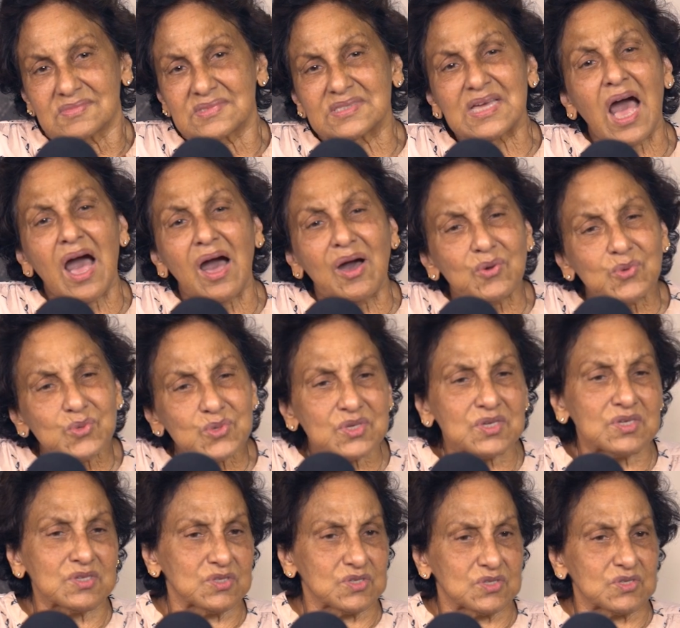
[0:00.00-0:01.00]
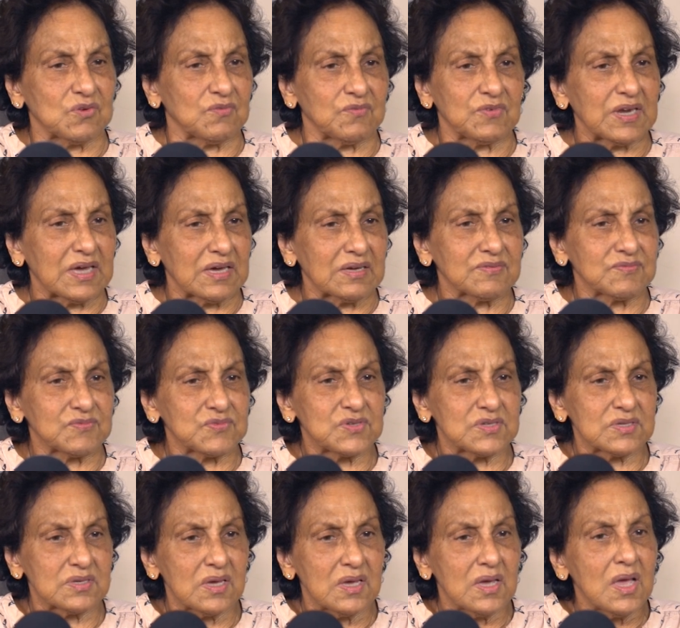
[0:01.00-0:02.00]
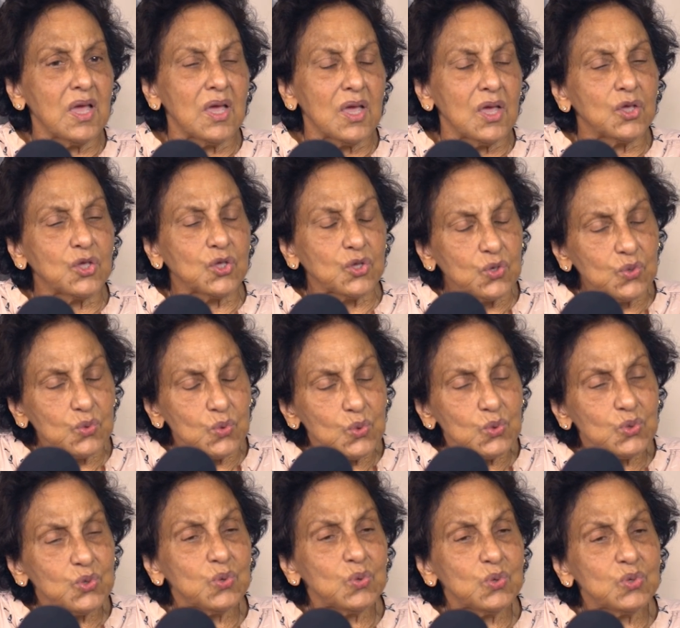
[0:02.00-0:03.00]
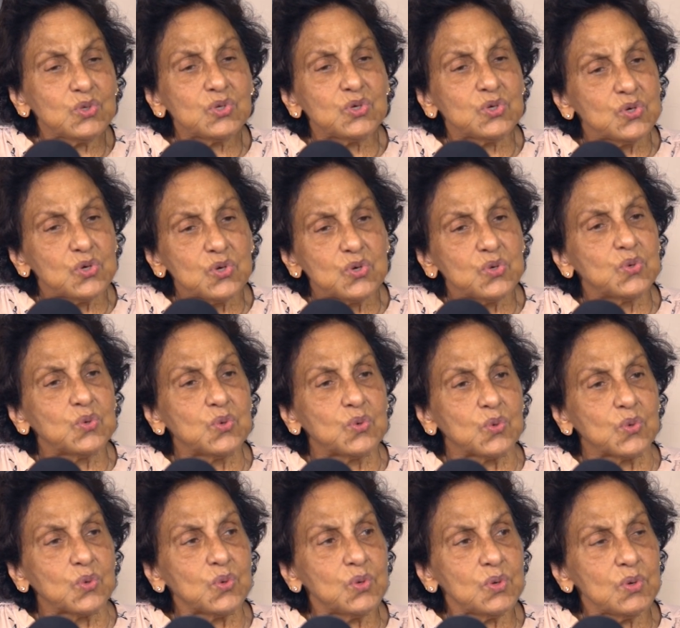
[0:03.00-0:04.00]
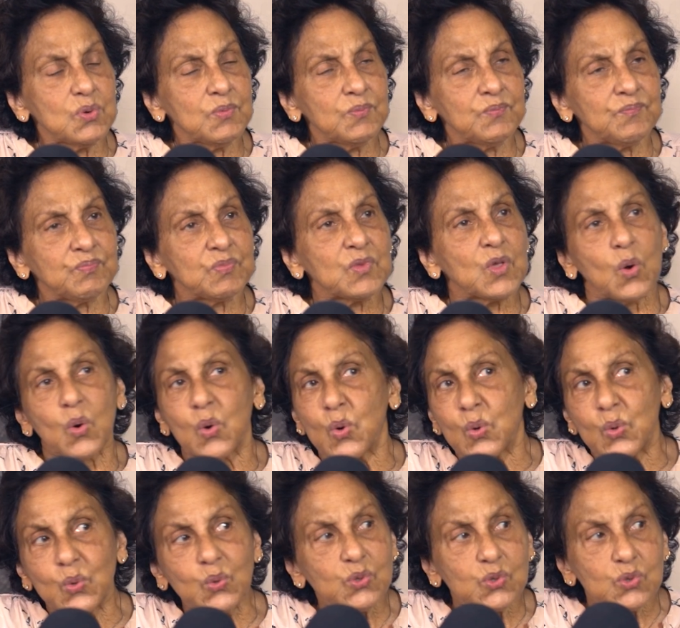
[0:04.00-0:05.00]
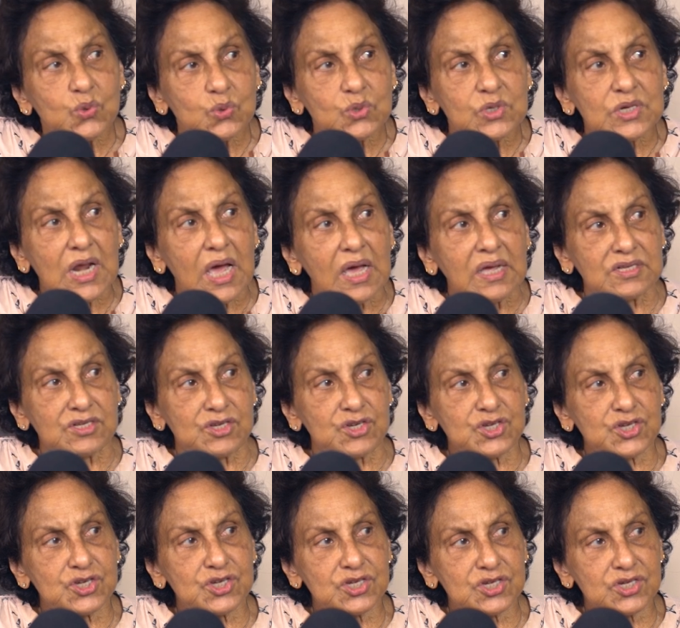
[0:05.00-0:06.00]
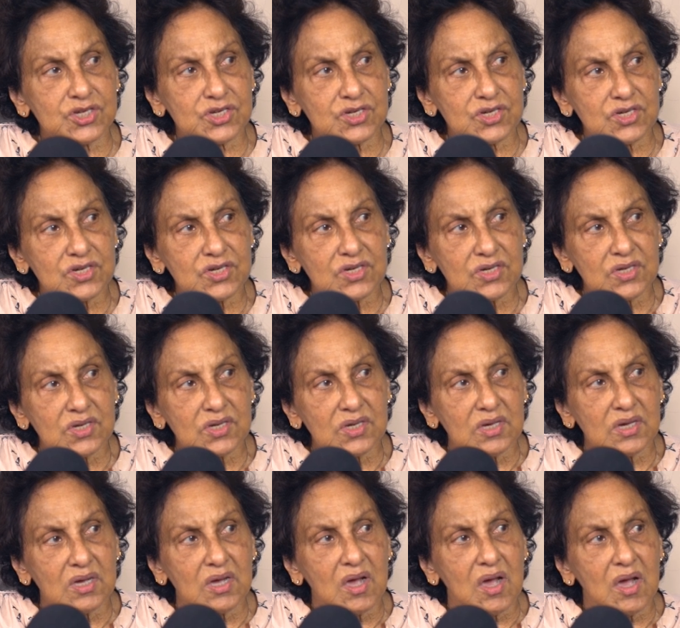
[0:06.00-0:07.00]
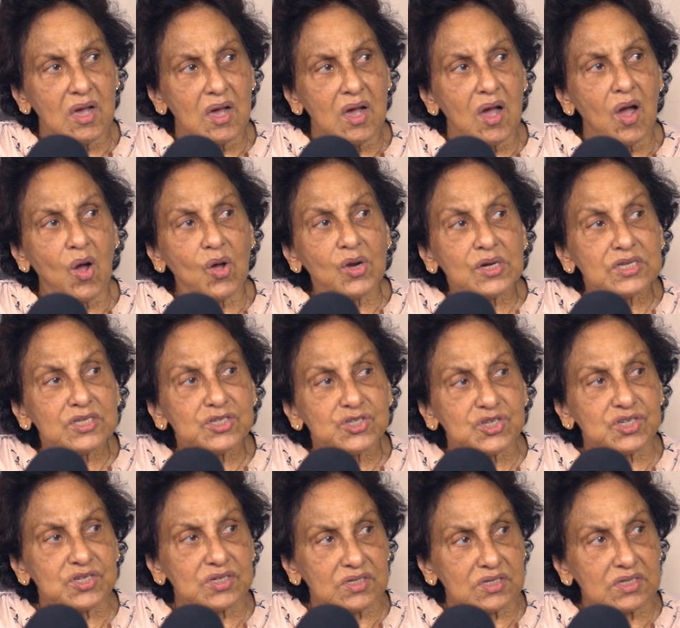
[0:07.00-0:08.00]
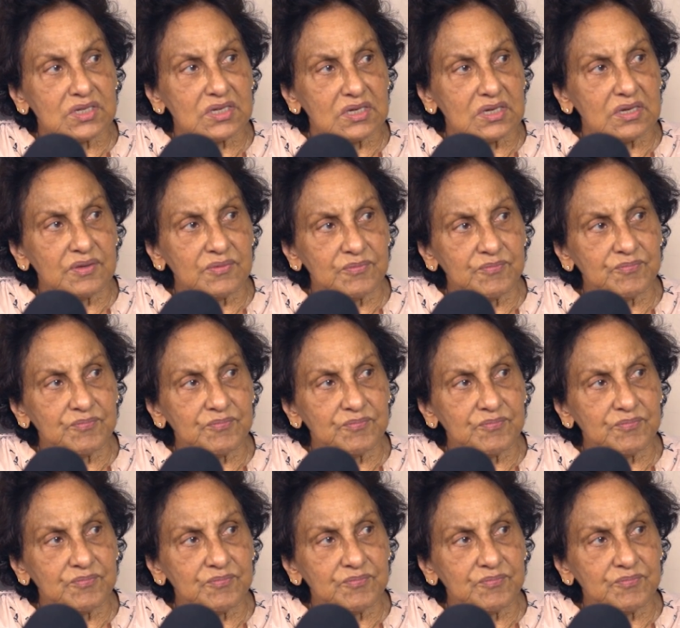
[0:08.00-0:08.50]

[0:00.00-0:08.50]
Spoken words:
thousands of lives. You don't know who you touch on a journey.